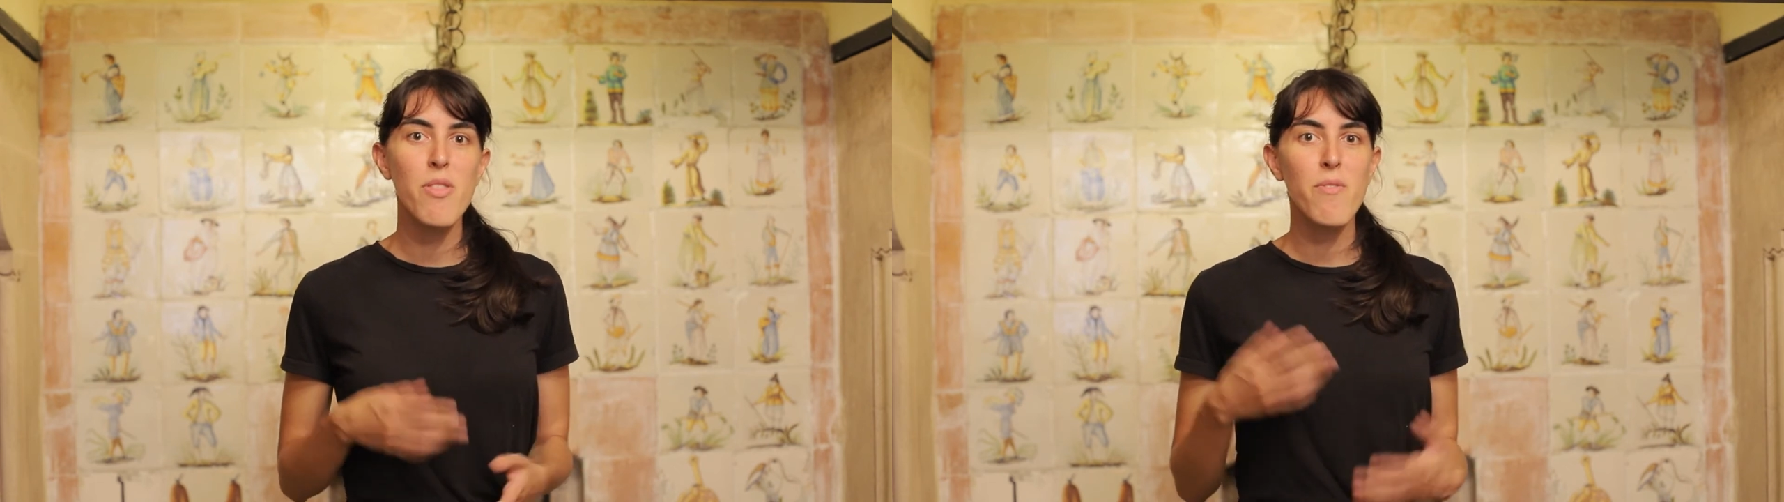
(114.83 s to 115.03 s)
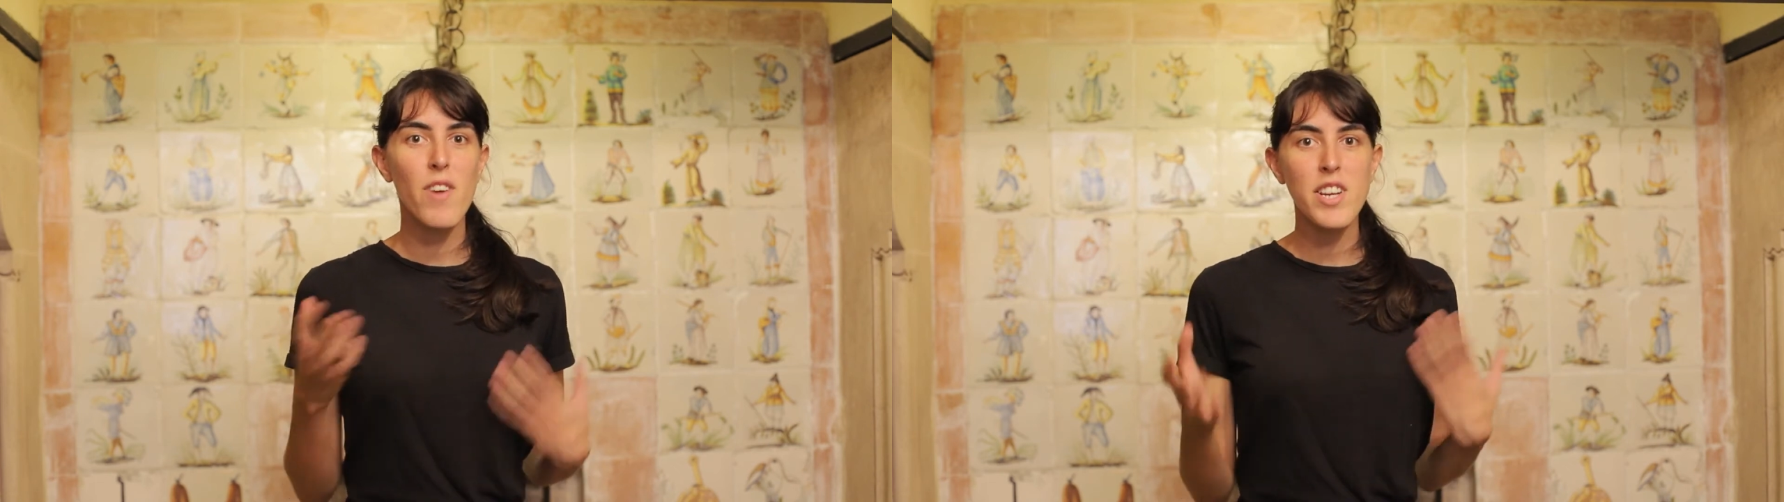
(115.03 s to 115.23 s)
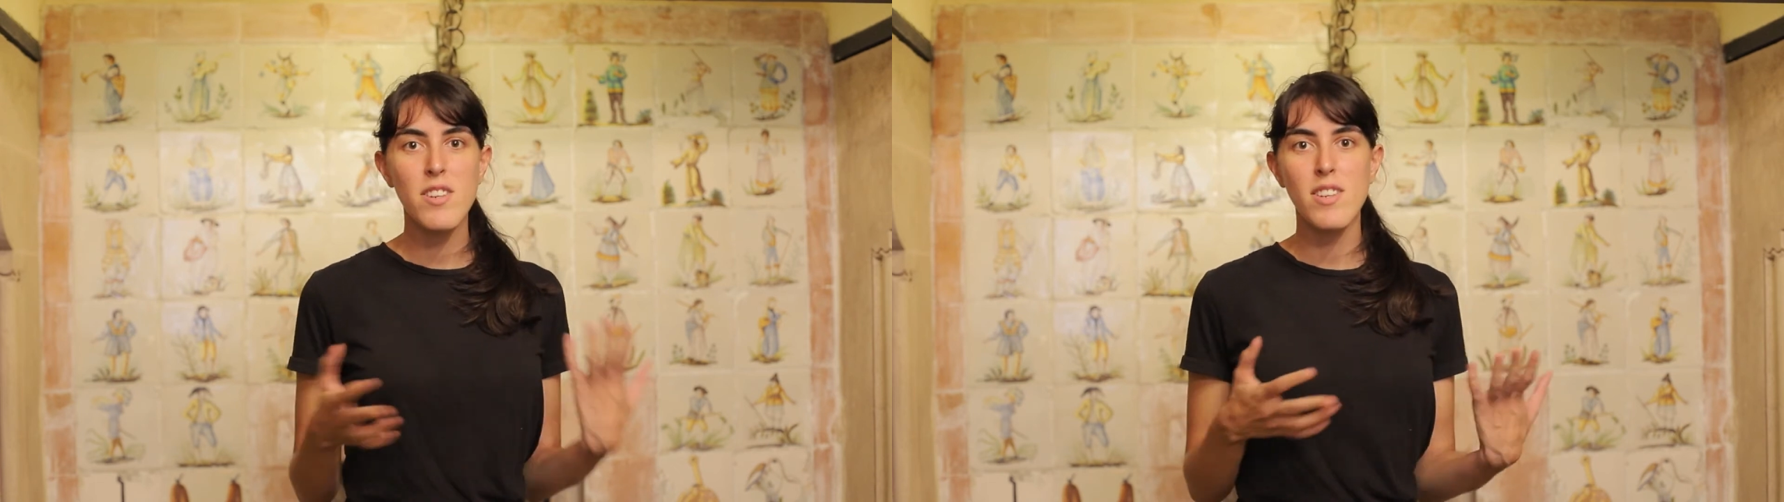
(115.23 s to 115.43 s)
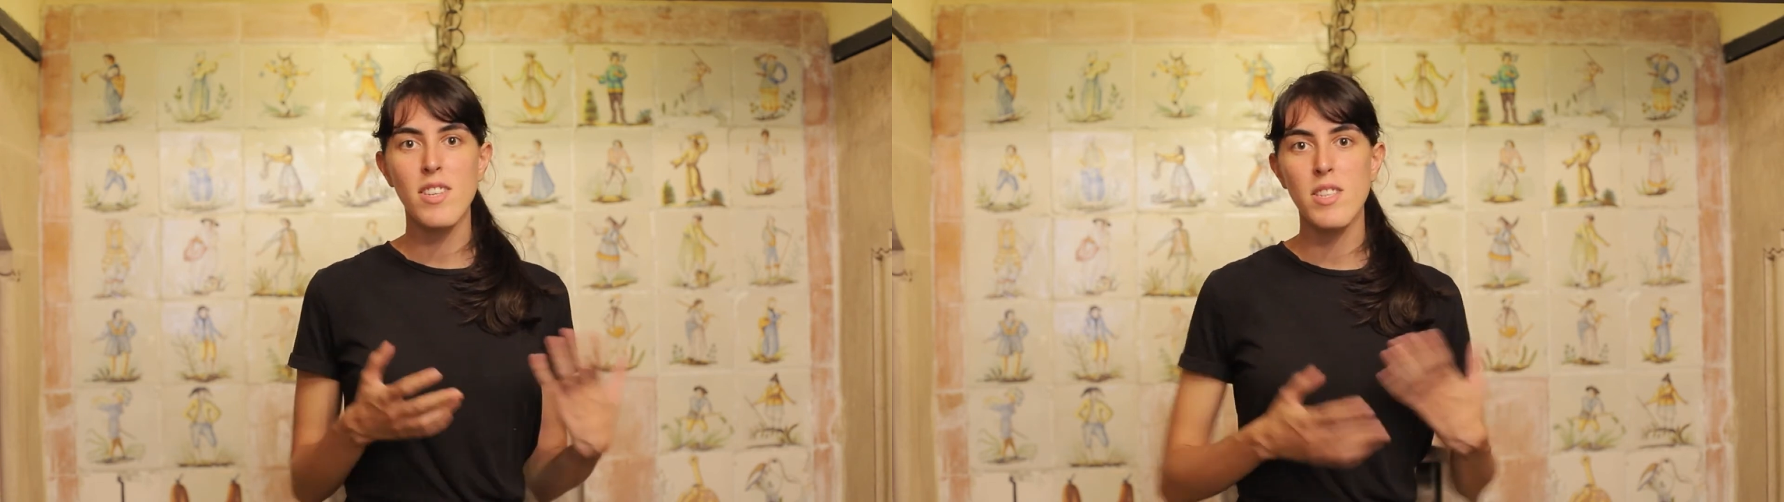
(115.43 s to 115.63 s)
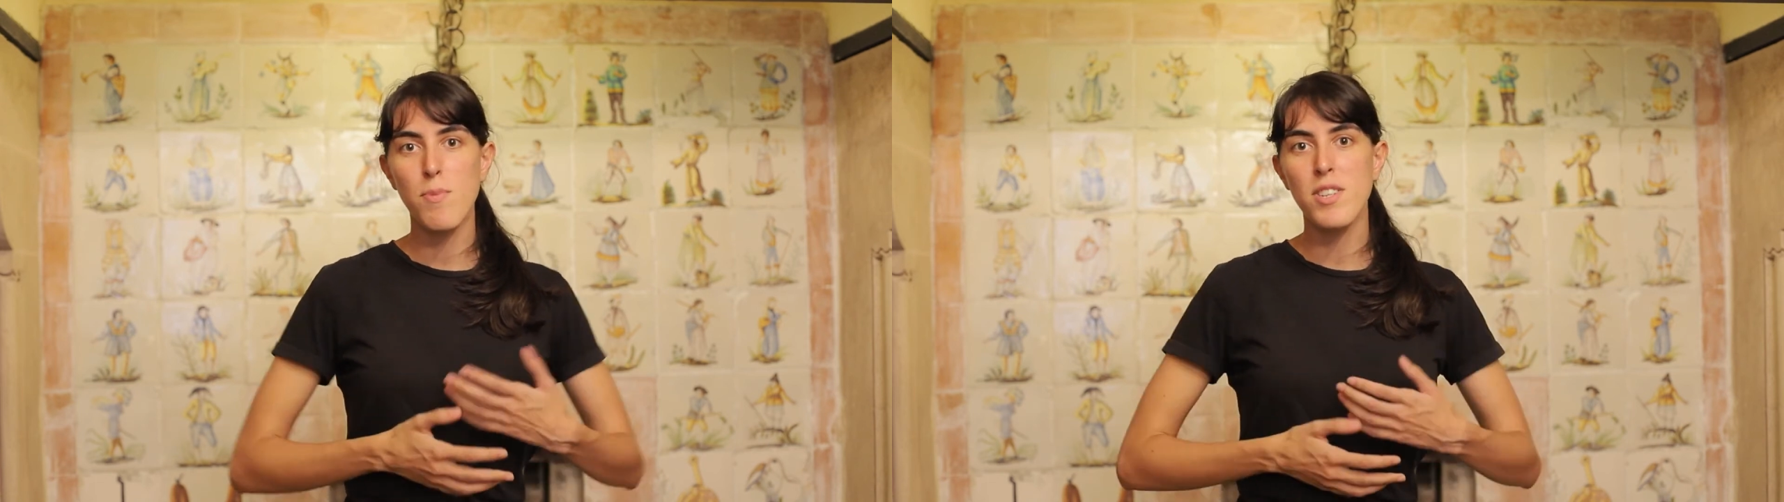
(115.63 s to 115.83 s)
The
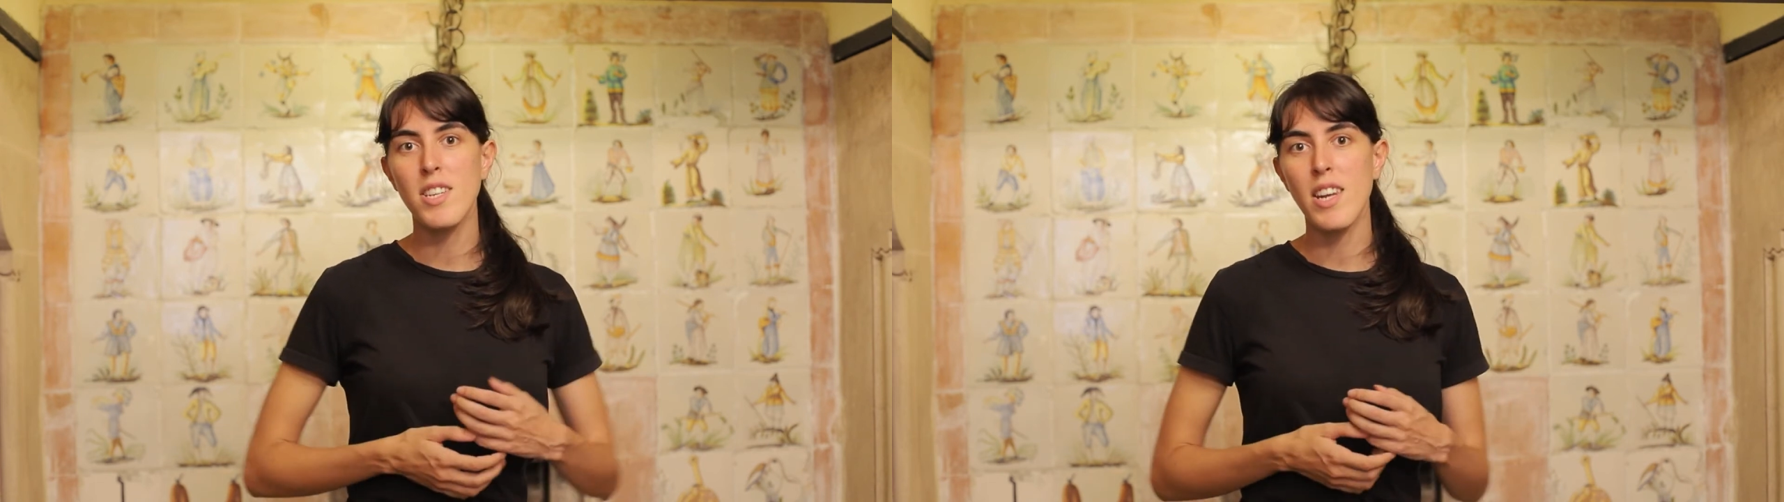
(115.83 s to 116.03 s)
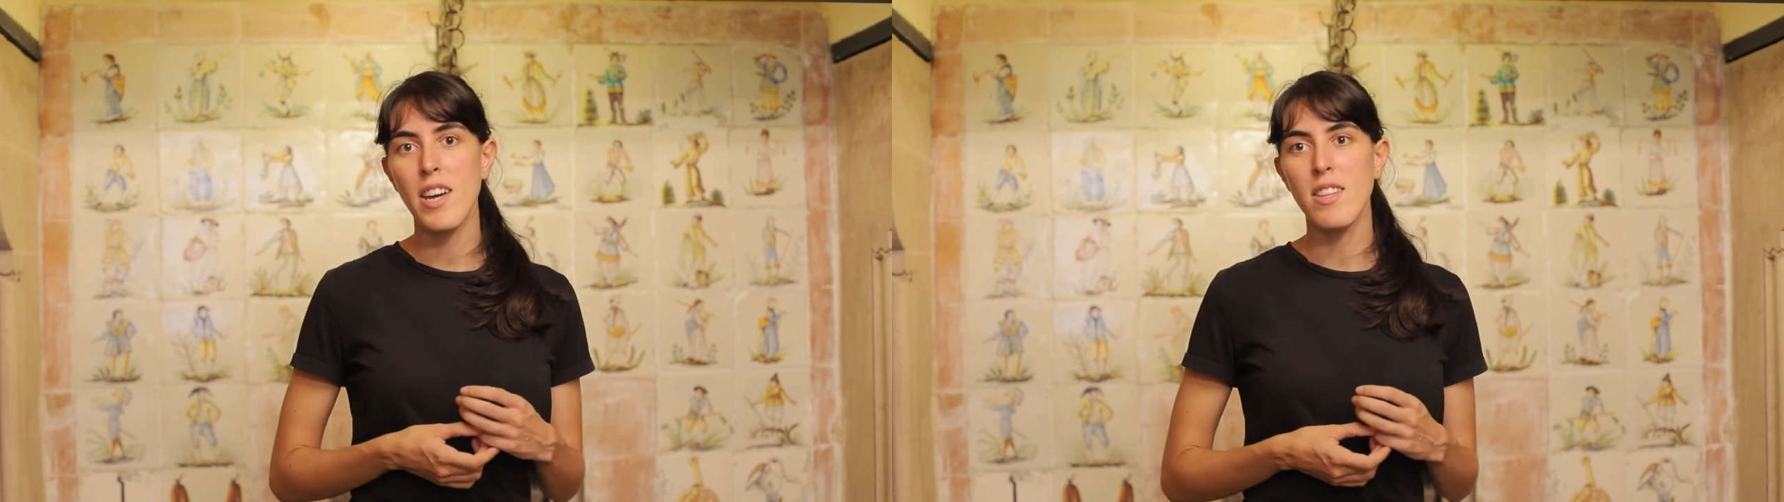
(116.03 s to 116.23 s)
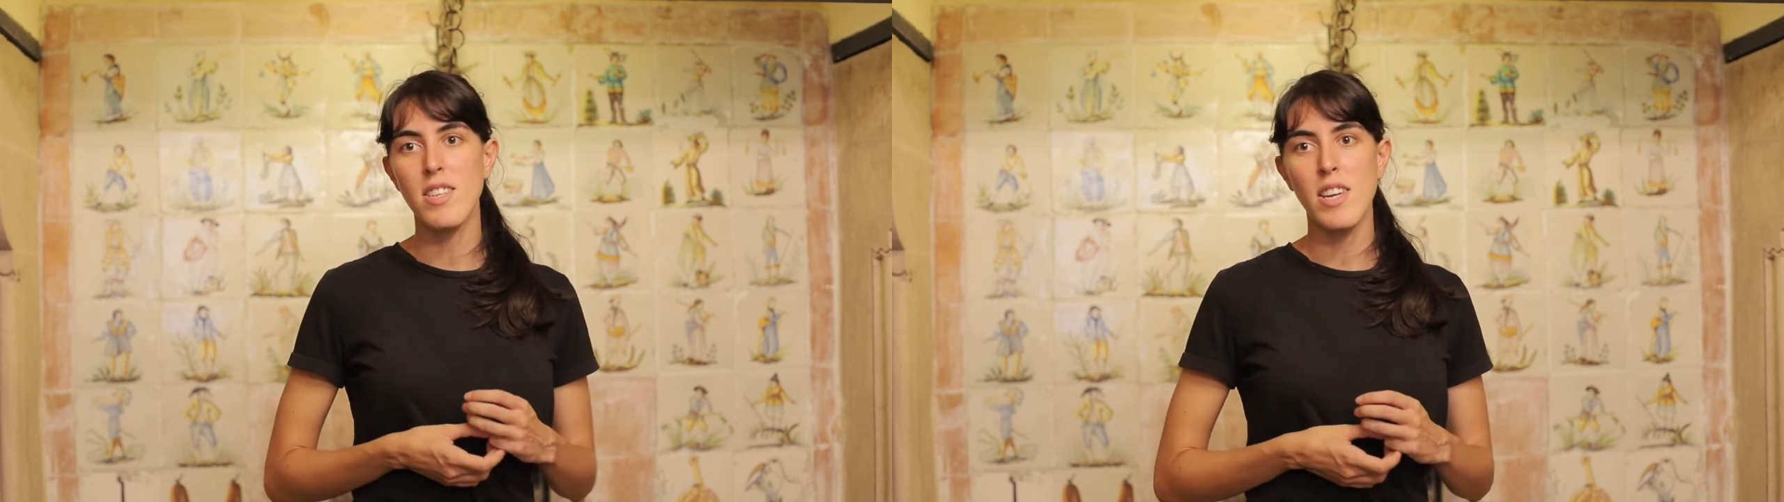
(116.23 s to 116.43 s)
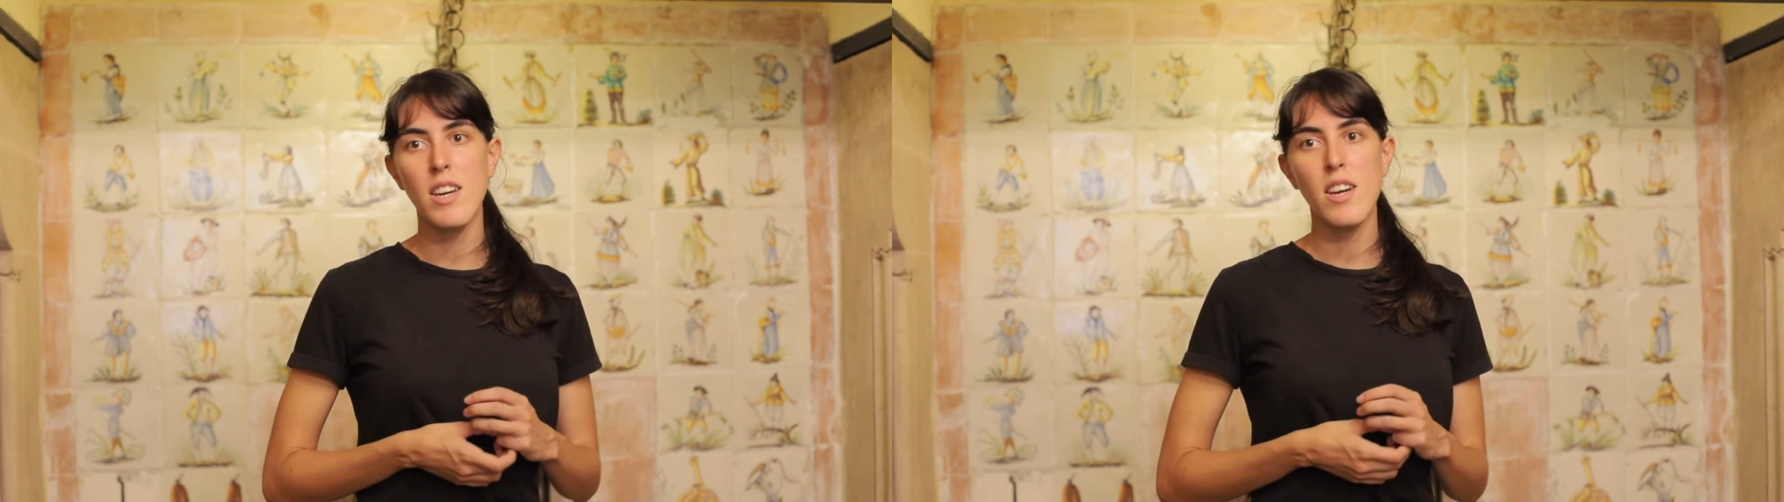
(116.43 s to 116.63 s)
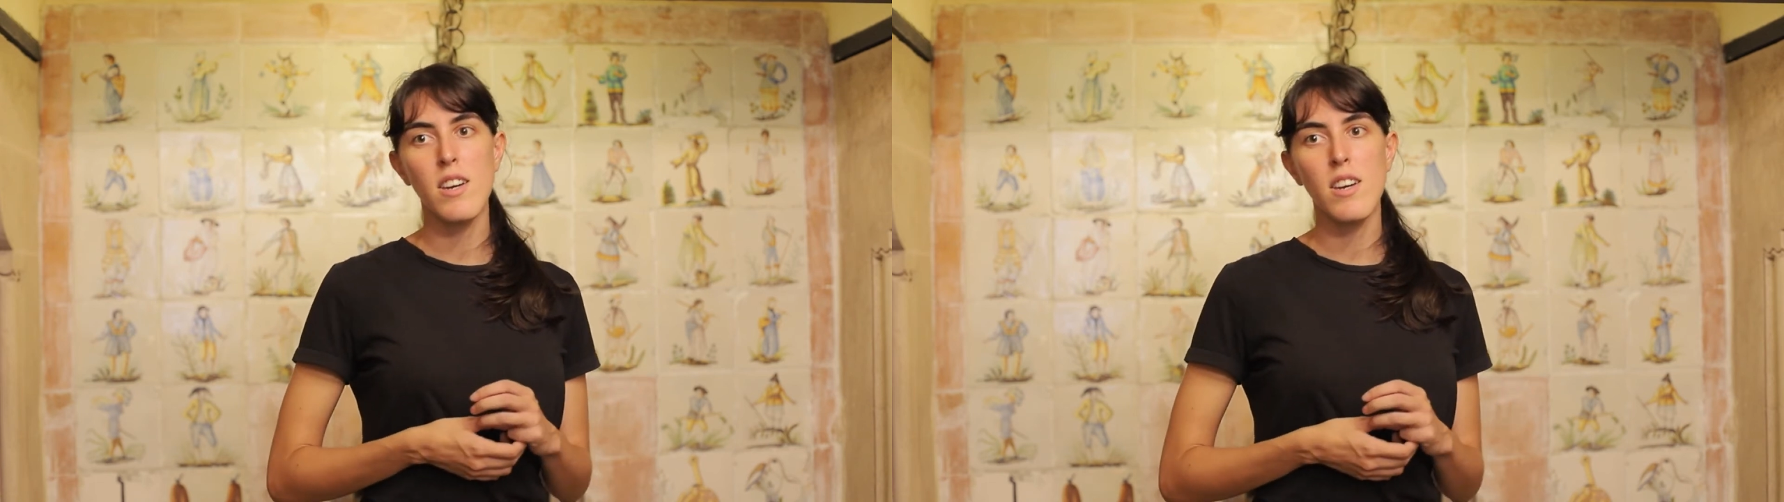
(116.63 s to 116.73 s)
freshness and spontaneity,